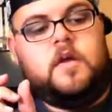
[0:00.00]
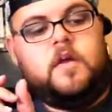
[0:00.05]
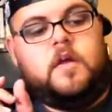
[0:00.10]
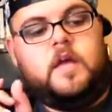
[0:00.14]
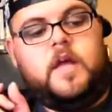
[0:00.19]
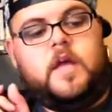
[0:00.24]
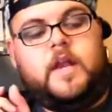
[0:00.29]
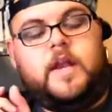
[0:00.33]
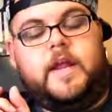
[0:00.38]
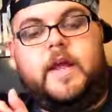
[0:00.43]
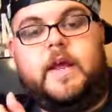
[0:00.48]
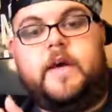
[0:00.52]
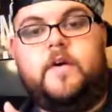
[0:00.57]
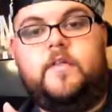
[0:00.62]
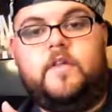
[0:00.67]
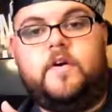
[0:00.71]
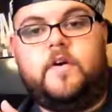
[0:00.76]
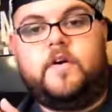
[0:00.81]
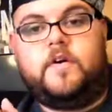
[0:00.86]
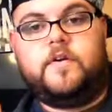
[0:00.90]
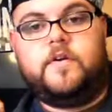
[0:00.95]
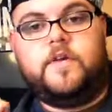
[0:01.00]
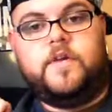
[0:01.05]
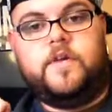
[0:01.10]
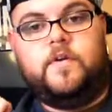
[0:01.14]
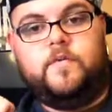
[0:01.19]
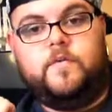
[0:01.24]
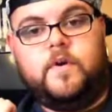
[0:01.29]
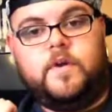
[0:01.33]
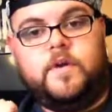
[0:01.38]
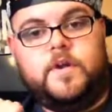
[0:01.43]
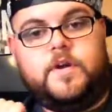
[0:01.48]
and how long you
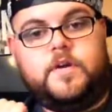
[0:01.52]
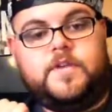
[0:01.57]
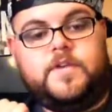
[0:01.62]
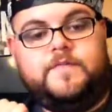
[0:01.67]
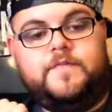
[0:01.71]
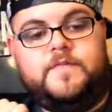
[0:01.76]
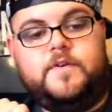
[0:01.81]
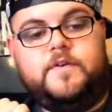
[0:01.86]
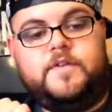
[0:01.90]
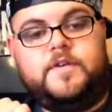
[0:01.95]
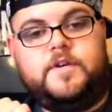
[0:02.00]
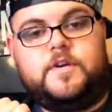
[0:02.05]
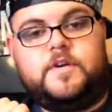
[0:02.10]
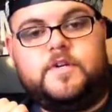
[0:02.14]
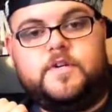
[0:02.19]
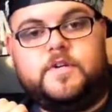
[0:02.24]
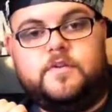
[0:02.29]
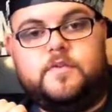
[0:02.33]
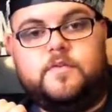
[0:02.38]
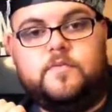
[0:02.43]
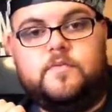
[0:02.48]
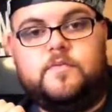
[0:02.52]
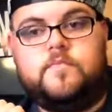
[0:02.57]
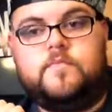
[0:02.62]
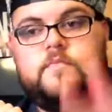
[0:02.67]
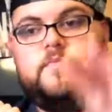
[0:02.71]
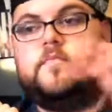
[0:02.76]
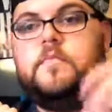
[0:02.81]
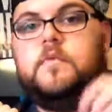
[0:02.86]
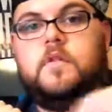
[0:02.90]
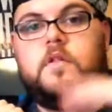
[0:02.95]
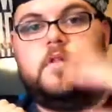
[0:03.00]
want your diffuser
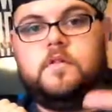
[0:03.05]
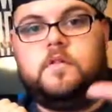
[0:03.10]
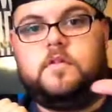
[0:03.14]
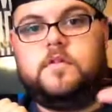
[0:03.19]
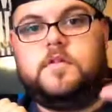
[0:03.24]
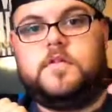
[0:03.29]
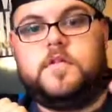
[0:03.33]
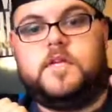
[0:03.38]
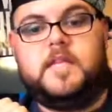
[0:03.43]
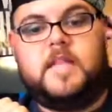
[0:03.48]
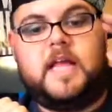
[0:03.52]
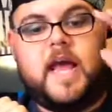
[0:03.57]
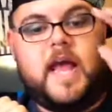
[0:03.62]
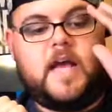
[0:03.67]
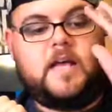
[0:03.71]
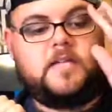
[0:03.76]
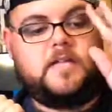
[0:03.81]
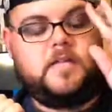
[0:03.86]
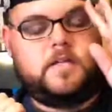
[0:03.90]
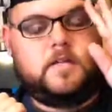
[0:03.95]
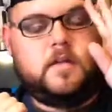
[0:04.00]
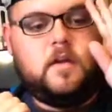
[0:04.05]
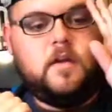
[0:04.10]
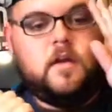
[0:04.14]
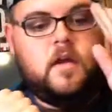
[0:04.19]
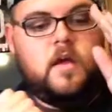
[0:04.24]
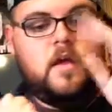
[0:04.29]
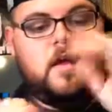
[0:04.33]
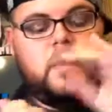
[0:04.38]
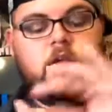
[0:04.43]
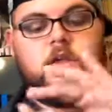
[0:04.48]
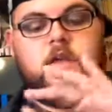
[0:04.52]
to last.
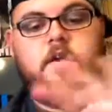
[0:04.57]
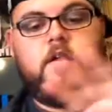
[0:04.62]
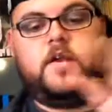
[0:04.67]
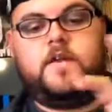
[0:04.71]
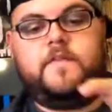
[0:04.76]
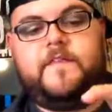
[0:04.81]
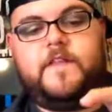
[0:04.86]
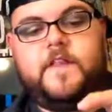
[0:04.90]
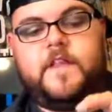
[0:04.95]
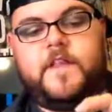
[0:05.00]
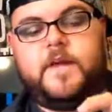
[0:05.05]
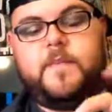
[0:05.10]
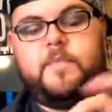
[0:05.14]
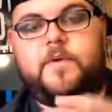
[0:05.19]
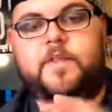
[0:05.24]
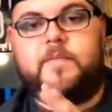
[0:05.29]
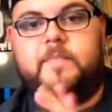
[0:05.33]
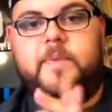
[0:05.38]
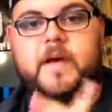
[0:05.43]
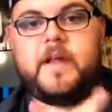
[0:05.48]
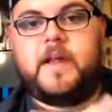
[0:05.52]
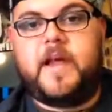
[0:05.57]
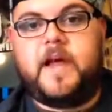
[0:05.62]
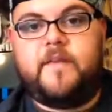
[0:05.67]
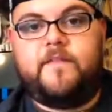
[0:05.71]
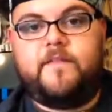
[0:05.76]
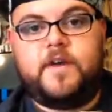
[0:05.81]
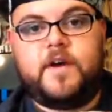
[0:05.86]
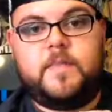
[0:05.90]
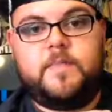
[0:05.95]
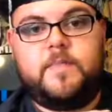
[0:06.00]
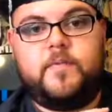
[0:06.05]
You're going to fill it up with about half
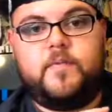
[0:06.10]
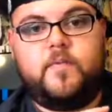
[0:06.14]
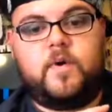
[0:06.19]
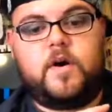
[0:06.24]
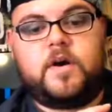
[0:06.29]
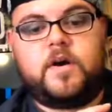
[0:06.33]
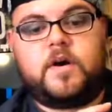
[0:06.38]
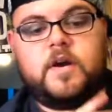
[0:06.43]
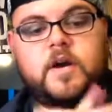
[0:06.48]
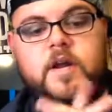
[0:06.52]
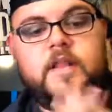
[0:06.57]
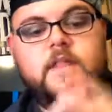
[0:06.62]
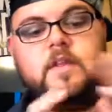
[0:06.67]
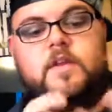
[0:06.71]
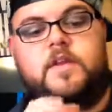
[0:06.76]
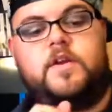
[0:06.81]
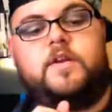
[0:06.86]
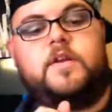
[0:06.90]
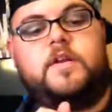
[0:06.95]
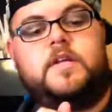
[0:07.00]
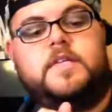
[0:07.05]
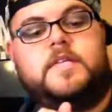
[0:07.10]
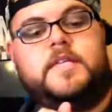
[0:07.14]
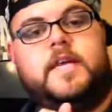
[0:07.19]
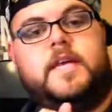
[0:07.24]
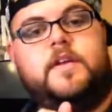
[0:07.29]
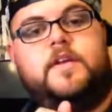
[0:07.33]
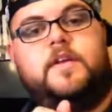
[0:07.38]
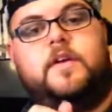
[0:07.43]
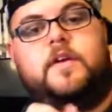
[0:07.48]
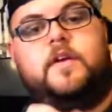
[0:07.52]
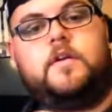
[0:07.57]
a cup of water, and then you're going to
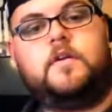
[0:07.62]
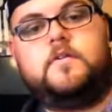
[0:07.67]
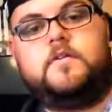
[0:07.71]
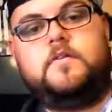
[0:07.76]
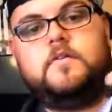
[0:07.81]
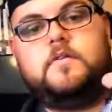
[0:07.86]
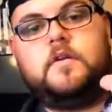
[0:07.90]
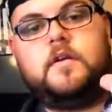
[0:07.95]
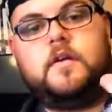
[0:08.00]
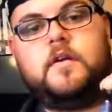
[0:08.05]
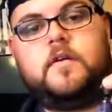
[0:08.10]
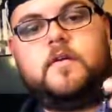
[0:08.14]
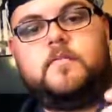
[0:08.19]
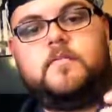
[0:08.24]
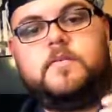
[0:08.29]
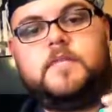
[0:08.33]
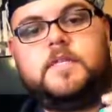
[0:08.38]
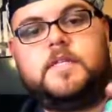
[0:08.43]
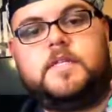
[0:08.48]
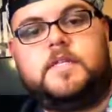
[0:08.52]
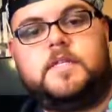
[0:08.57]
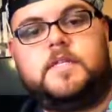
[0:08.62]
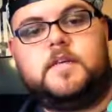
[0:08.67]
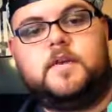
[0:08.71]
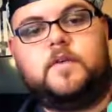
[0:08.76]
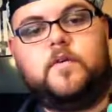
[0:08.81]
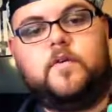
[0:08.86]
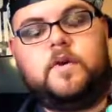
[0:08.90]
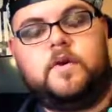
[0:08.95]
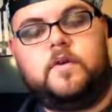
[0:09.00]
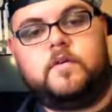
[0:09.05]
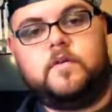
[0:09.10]
take your Scentsy
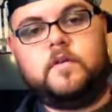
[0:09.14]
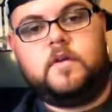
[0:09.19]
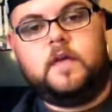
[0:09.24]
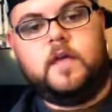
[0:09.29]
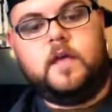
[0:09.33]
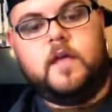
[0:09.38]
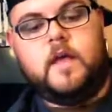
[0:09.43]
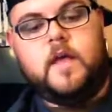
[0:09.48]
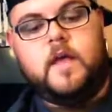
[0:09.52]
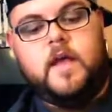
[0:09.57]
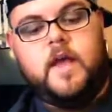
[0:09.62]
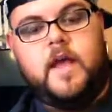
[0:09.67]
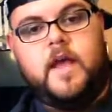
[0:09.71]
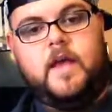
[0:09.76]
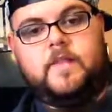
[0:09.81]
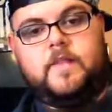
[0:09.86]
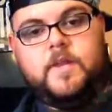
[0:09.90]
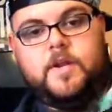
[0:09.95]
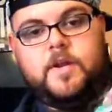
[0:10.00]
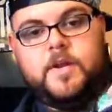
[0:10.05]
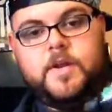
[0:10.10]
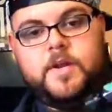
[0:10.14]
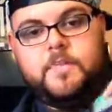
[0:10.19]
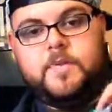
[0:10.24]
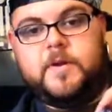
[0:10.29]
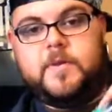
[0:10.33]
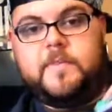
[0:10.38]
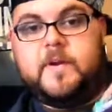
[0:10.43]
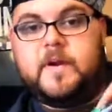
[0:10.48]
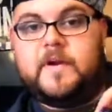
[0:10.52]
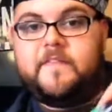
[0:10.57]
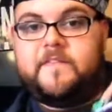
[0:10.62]
oil, and then you're going to put
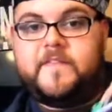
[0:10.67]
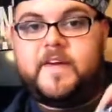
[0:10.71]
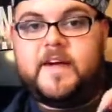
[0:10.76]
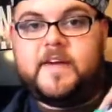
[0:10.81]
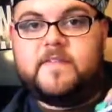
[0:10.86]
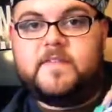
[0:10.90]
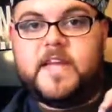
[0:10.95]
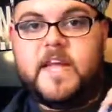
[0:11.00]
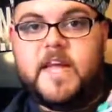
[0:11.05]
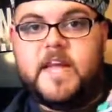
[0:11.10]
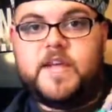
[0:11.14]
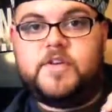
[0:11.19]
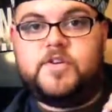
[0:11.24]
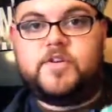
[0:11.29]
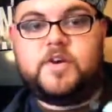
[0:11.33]
about 5 to 8